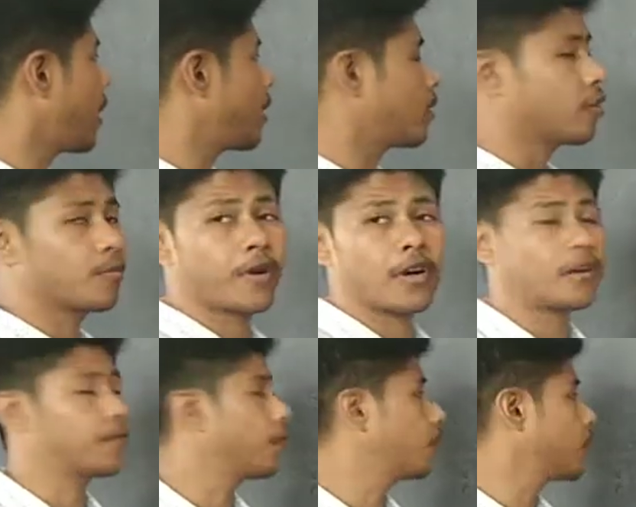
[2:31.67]
I to the
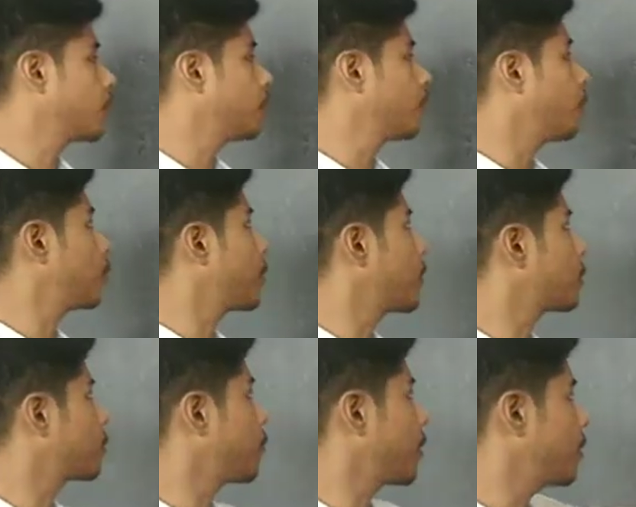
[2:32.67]
power 4 into 4
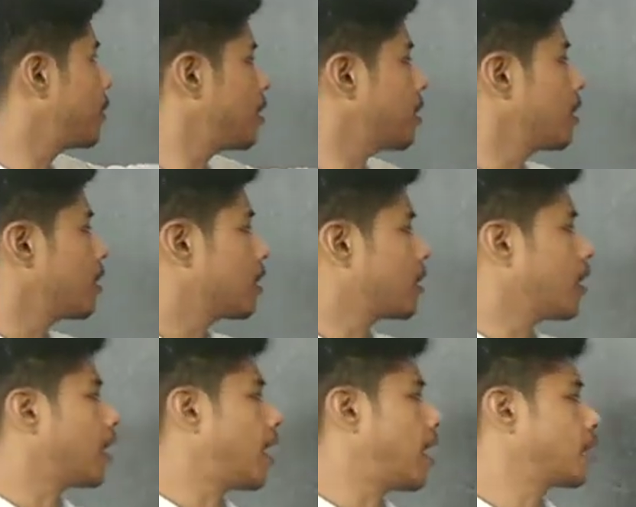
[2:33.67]
plus 2, 18.
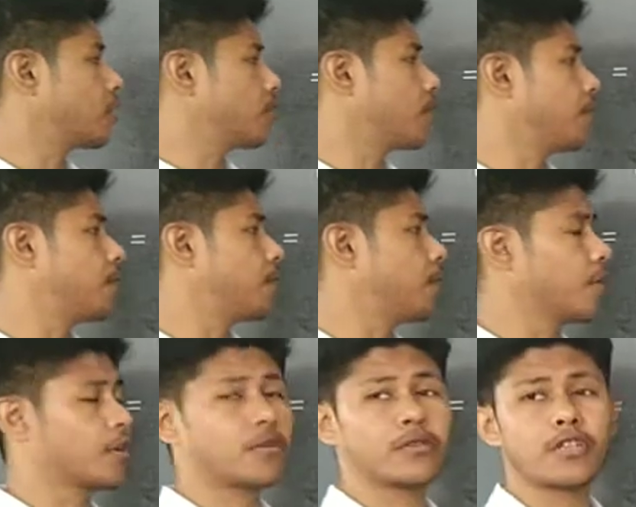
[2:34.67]
Here I to the power 4
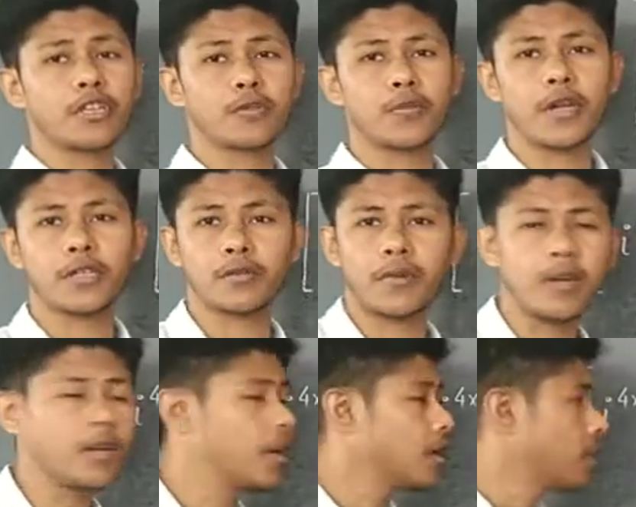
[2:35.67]
into 6 plus
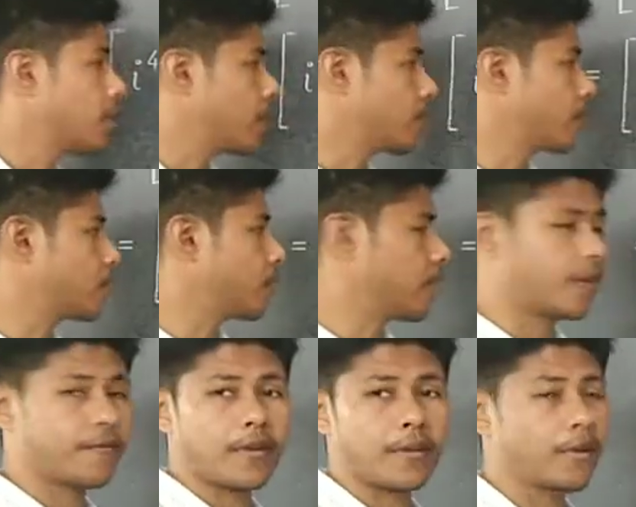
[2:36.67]
1, that means
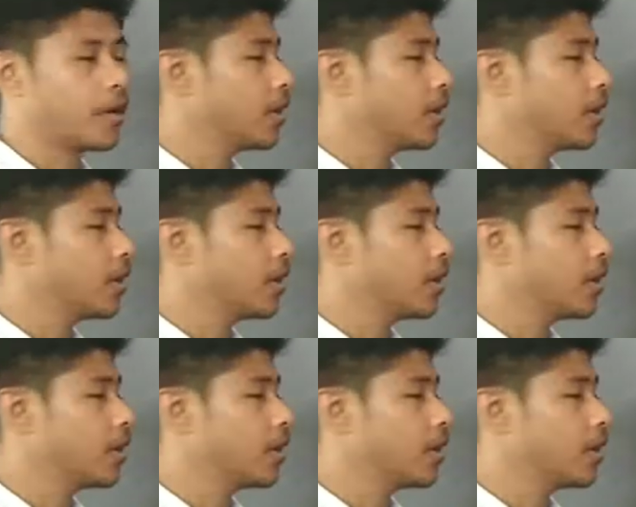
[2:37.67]
25.